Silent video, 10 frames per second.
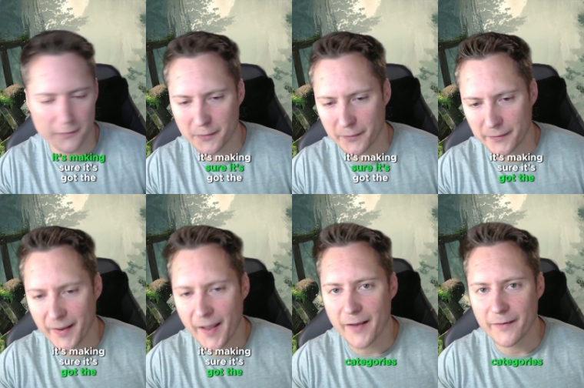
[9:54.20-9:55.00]
sure it's got the
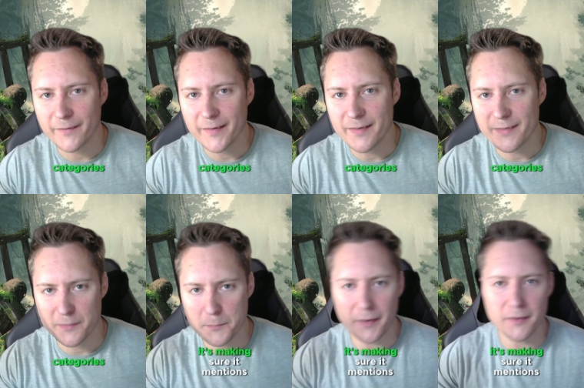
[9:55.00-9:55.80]
categories.
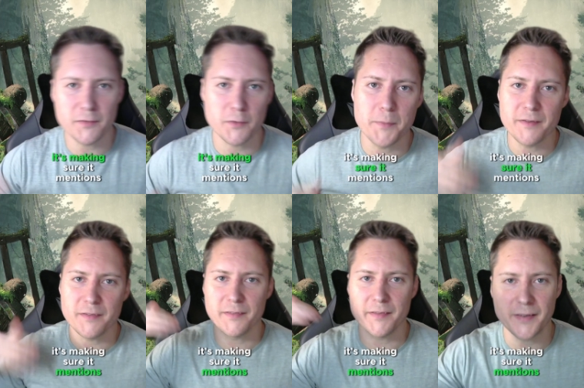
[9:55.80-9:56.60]
It's making sure it
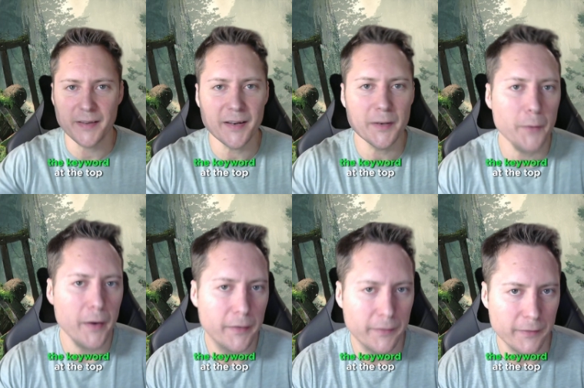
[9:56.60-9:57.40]
mentions the
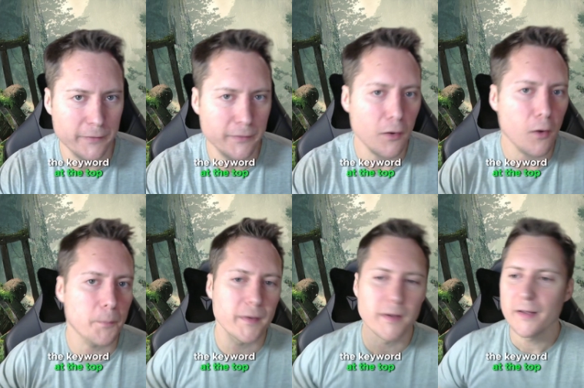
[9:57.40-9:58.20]
keyword at the
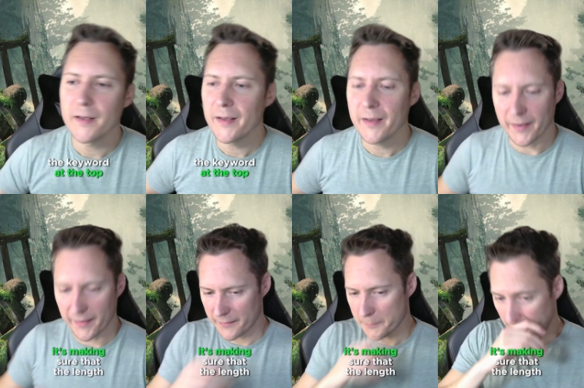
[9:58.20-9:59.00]
top.
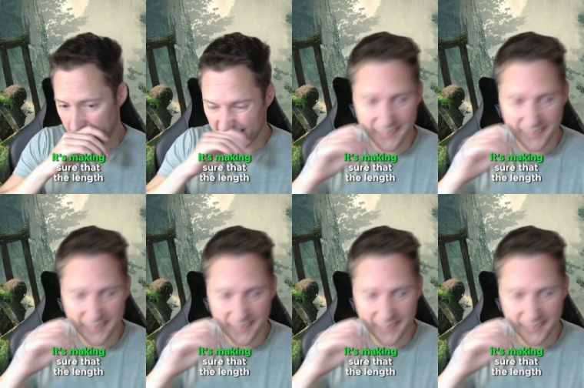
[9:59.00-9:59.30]
It's making